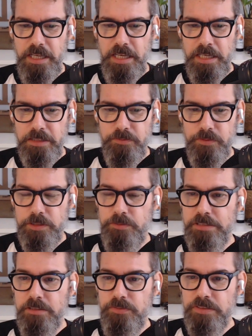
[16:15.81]
and for the
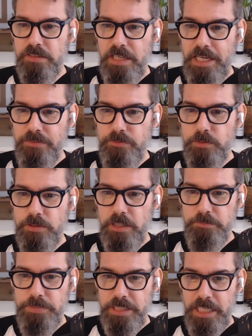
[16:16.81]
rest of his life would
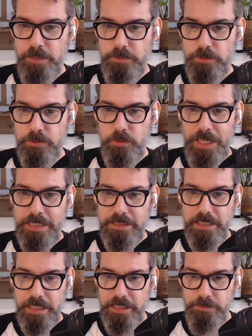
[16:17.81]
not be able to do
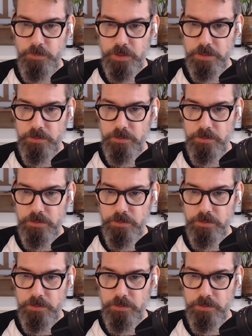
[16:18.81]
anything anymore.